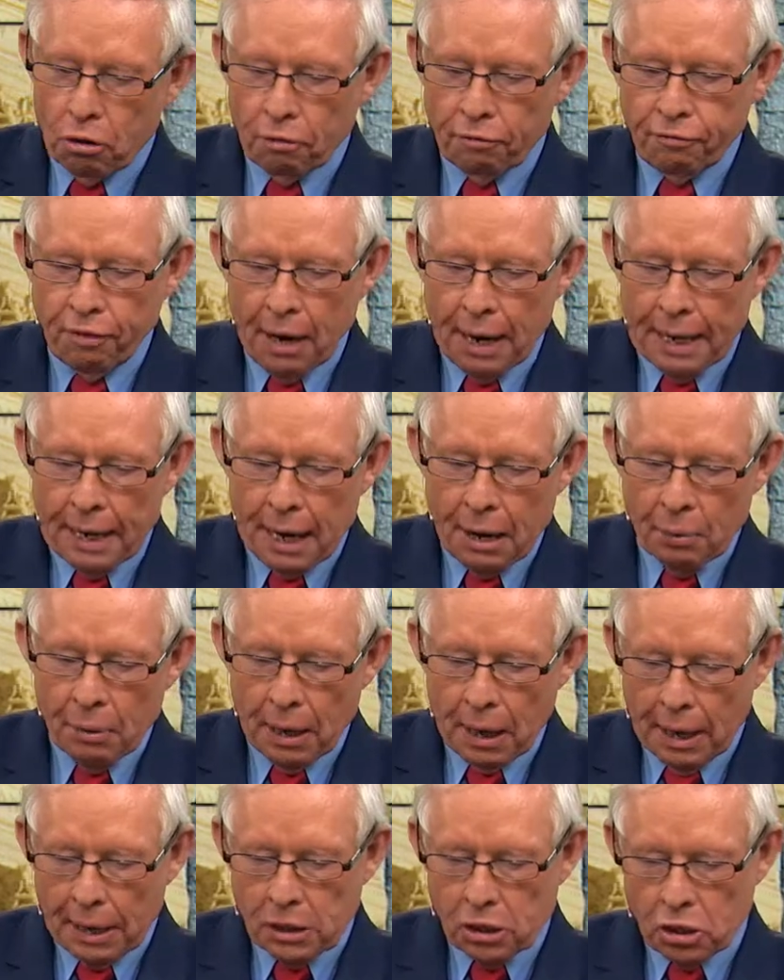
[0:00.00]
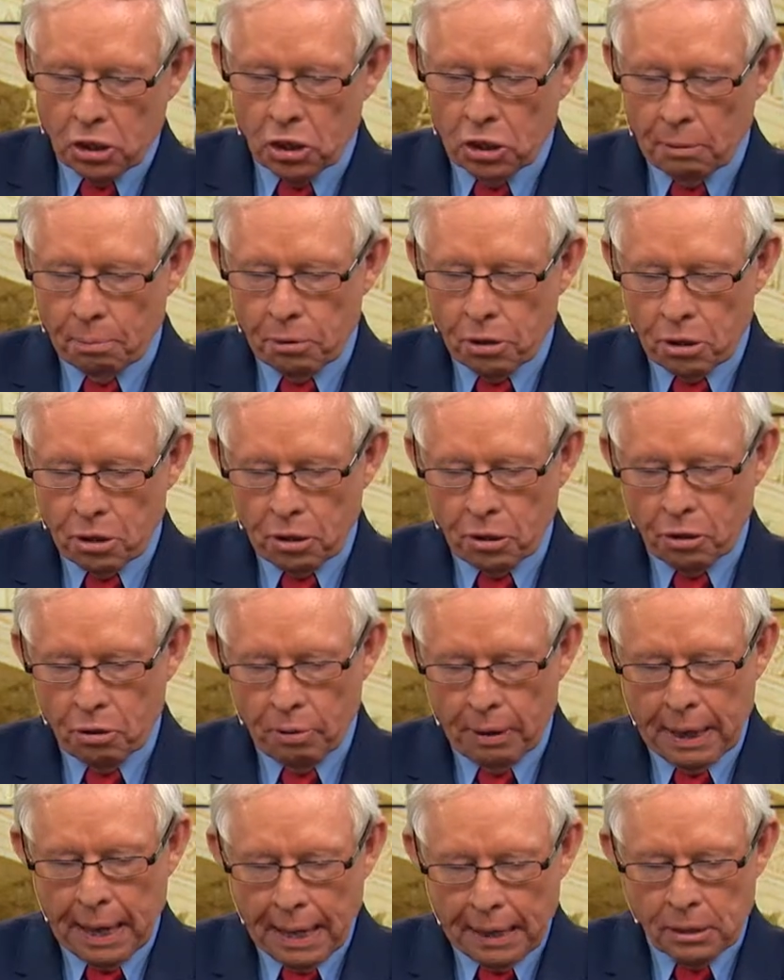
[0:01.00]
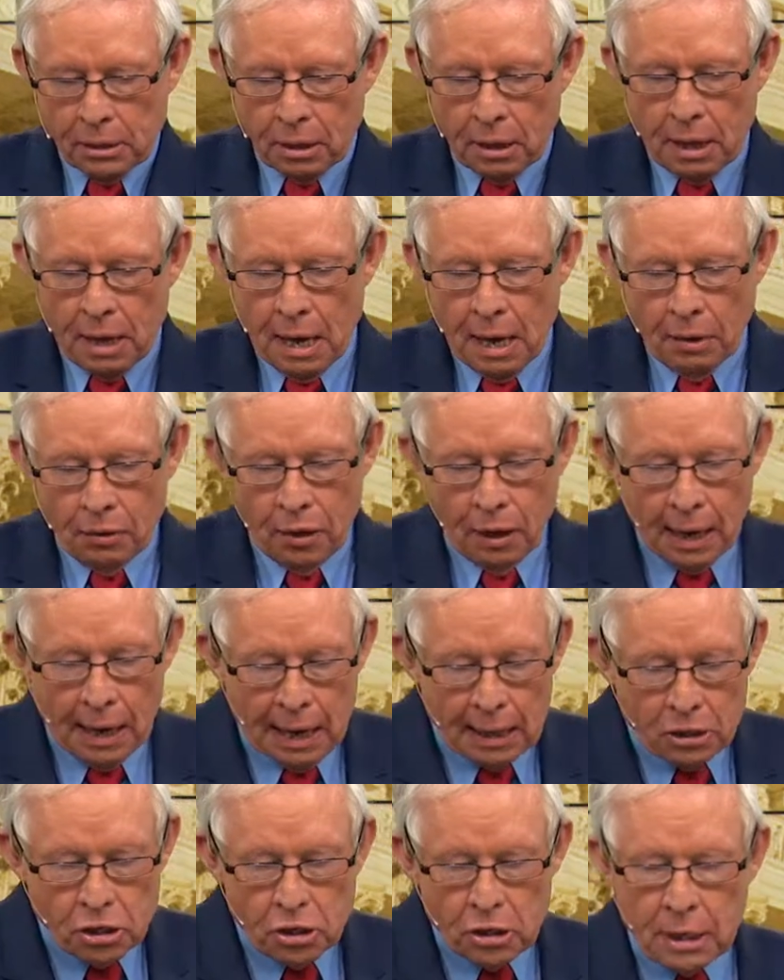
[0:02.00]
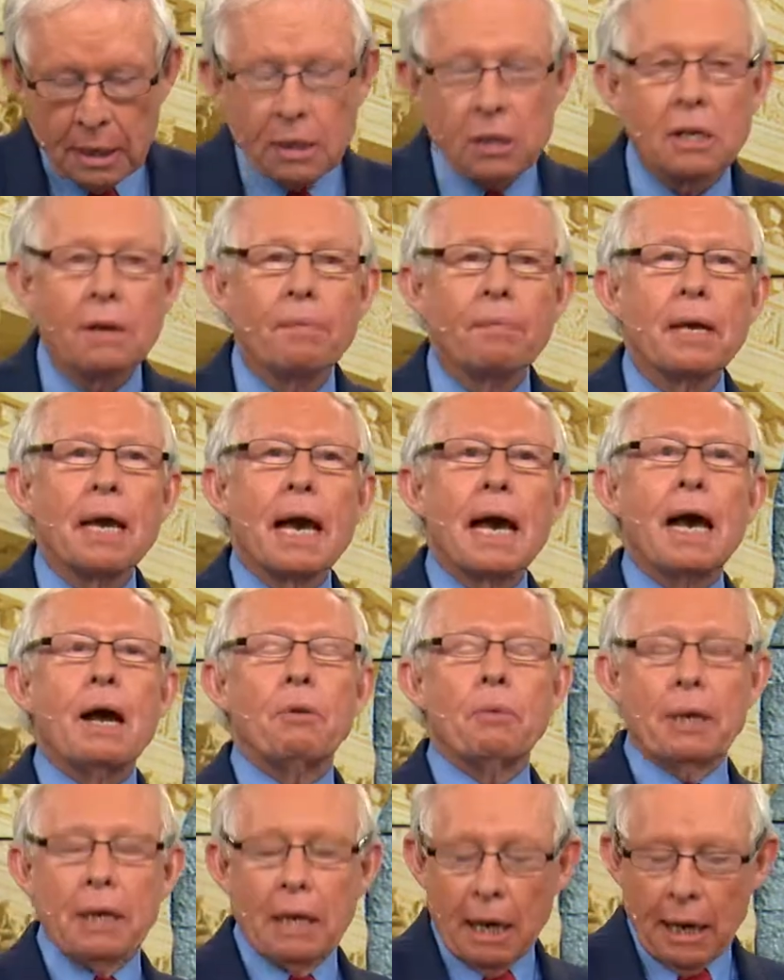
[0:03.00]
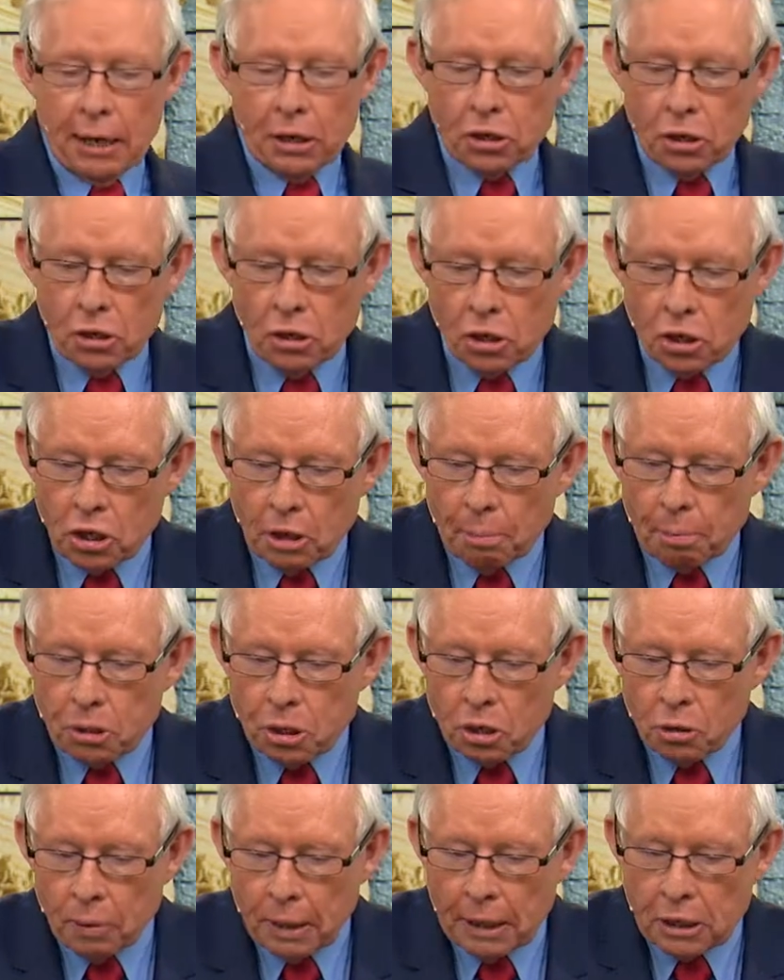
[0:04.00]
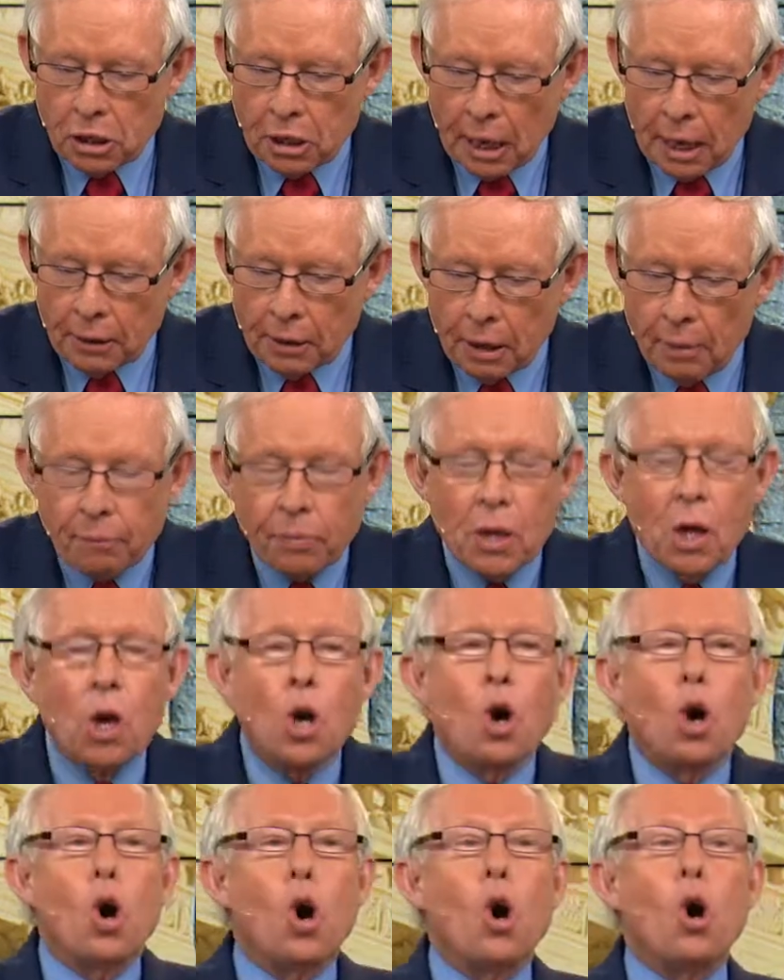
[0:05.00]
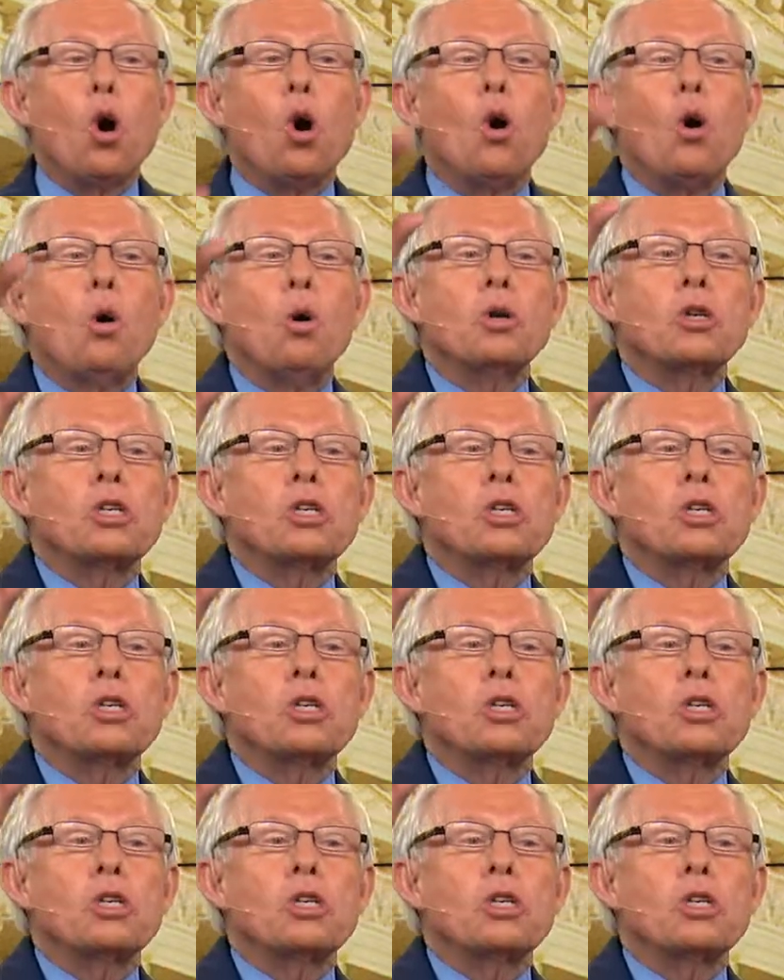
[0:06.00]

define our relationships to the Creator, the last six, our relationships to each other. All